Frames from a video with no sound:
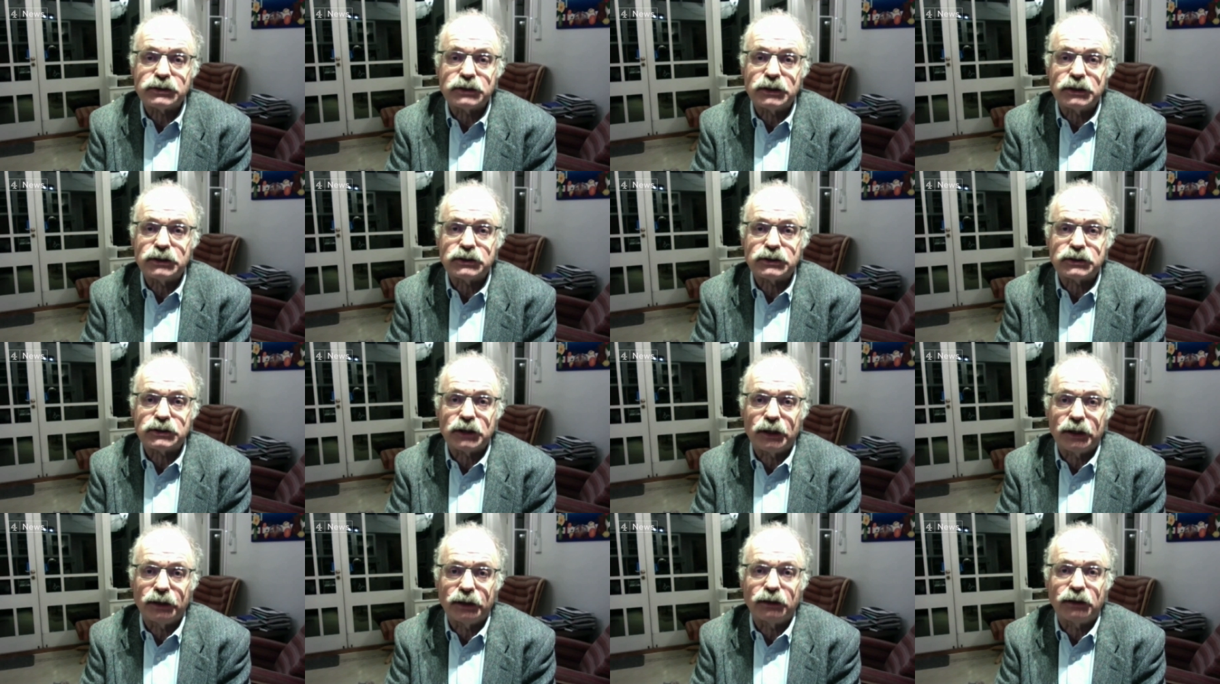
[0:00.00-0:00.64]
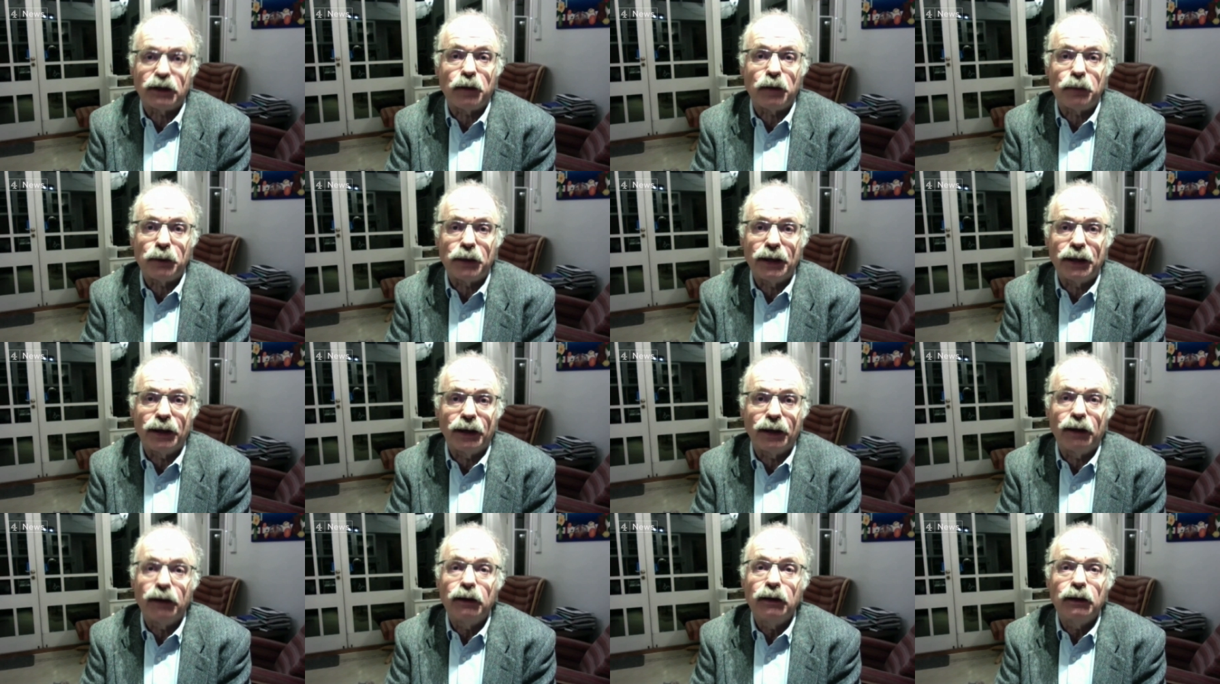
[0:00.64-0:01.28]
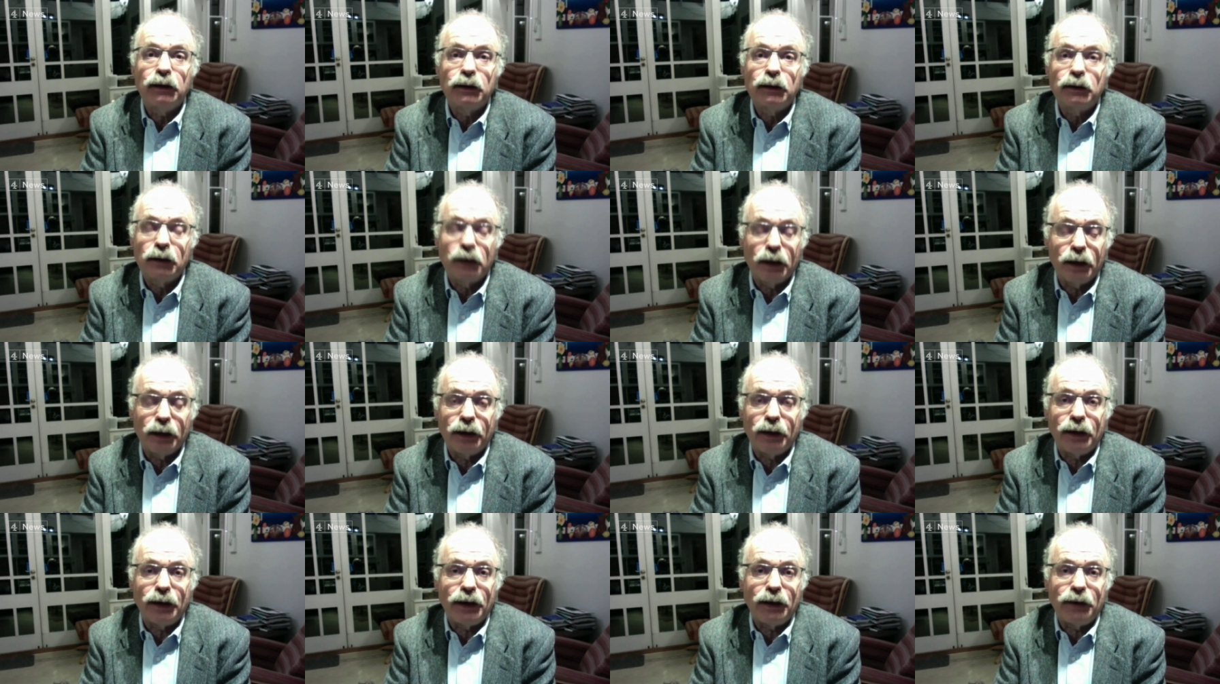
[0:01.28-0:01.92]
It's uh, doubling
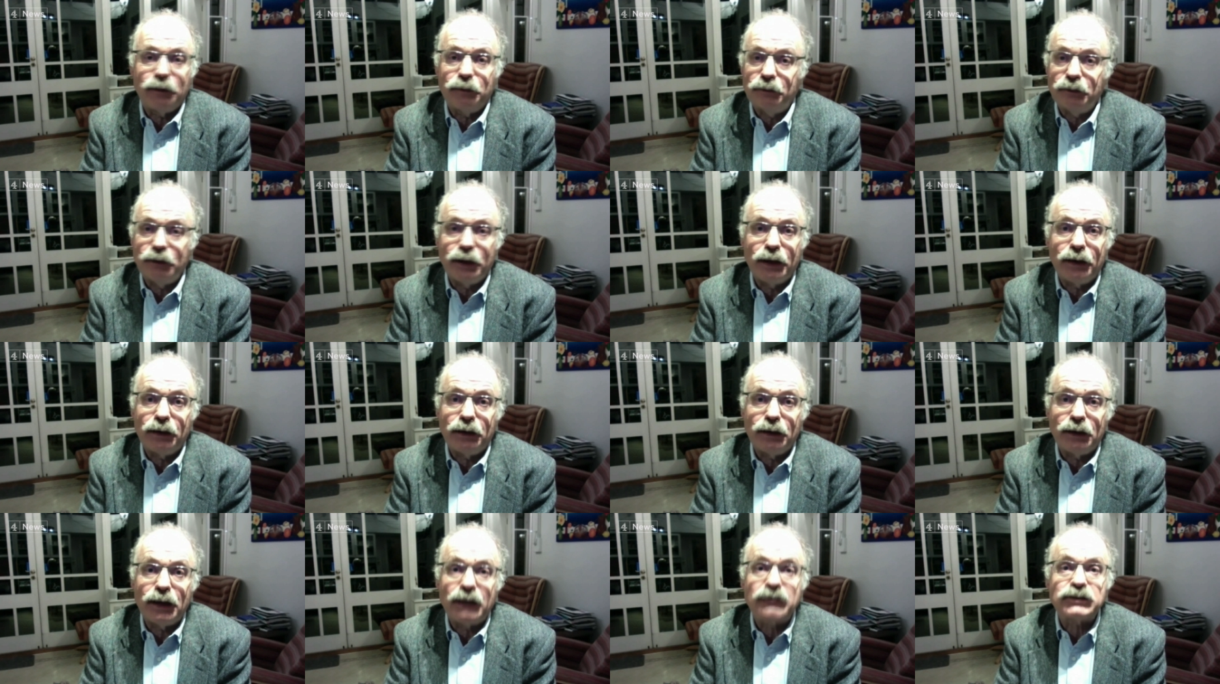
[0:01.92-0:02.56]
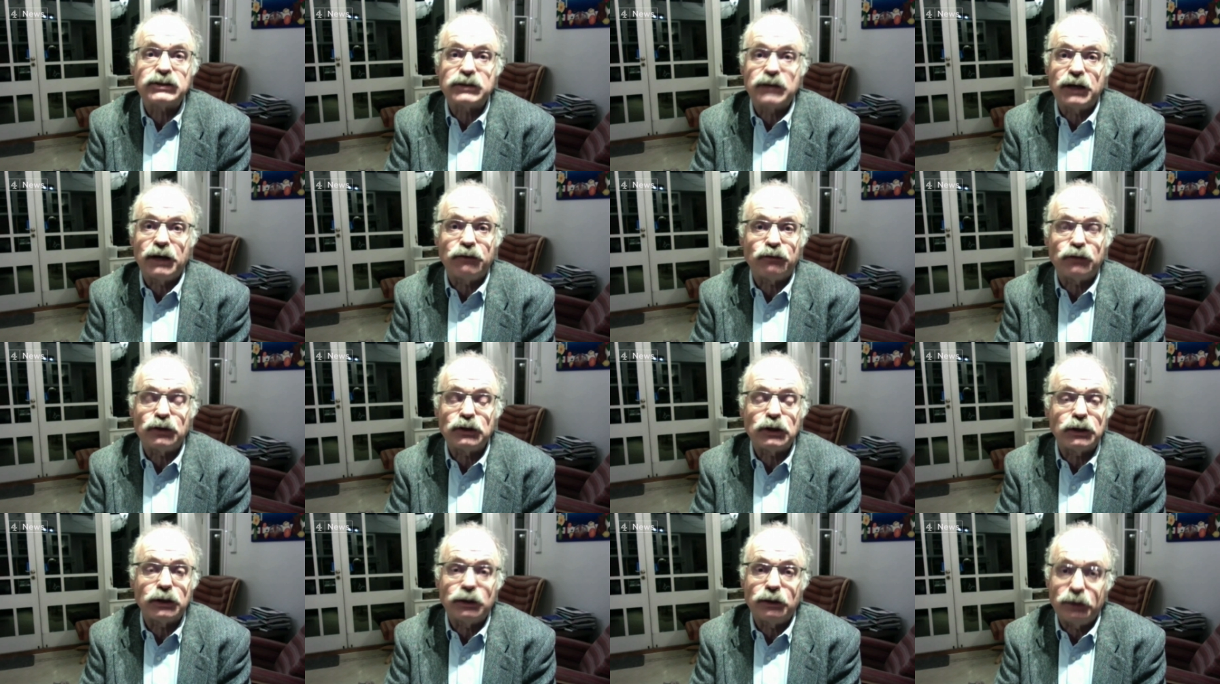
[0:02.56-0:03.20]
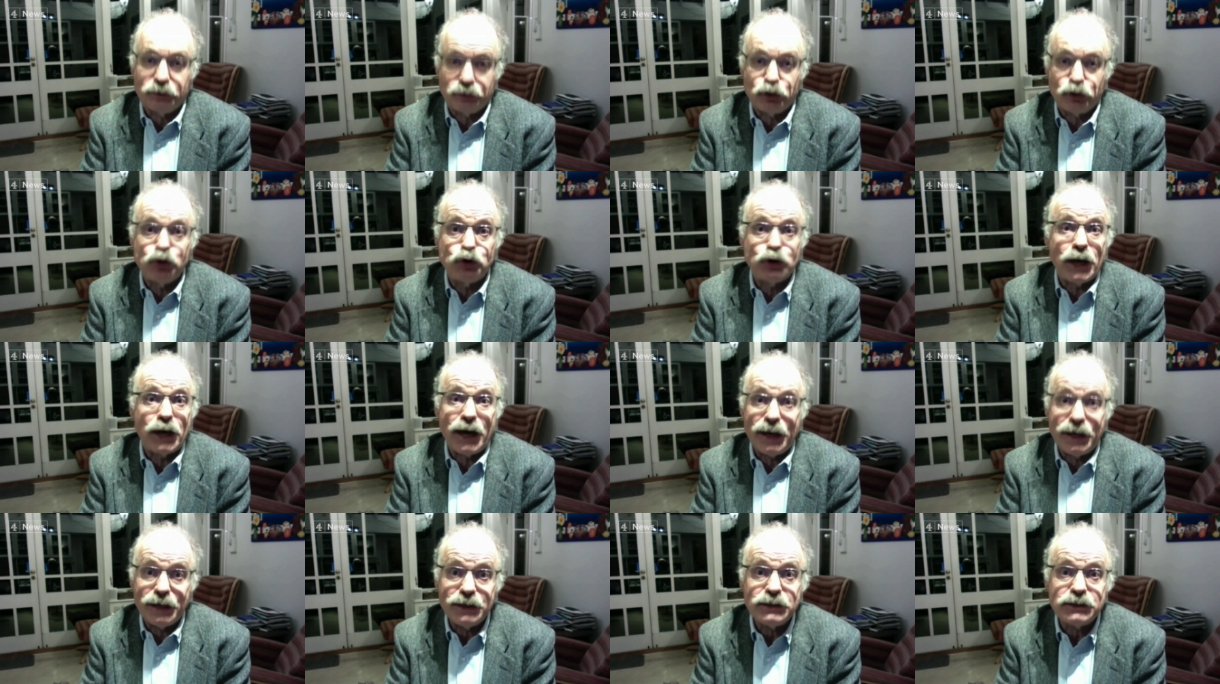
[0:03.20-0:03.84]
uh, less than every two
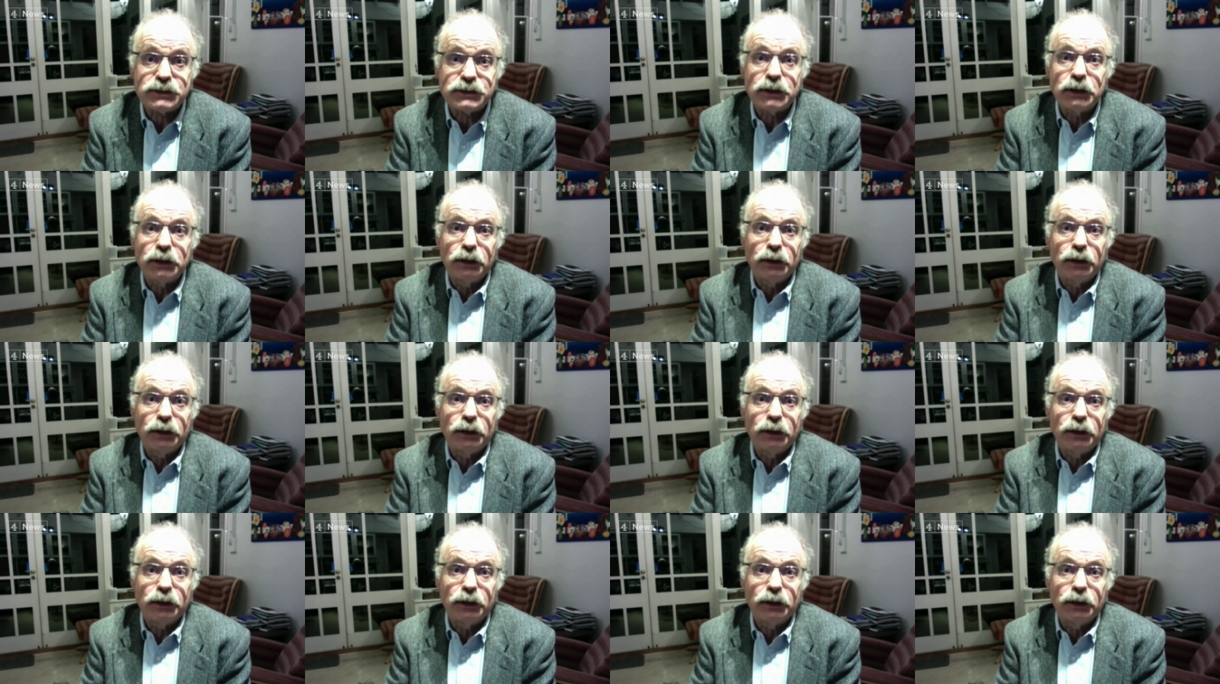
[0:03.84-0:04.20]
days.